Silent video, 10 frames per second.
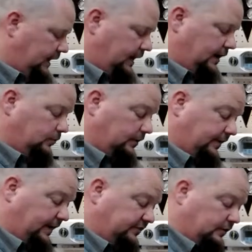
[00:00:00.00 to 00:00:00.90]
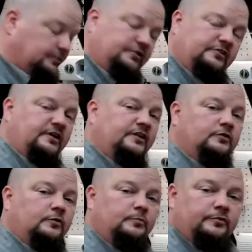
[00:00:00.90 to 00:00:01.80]
and we've had some success
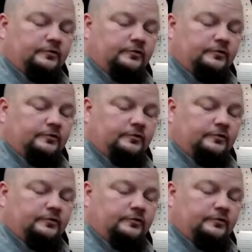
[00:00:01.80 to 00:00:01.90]
on